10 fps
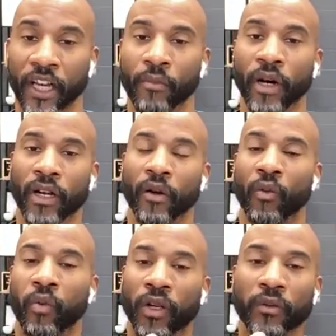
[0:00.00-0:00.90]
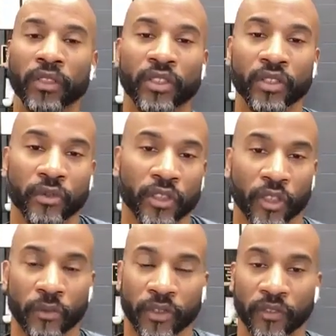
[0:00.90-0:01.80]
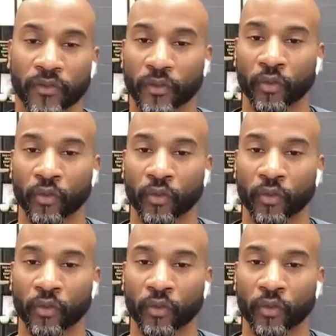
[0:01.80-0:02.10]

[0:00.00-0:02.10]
But what do we do in terms of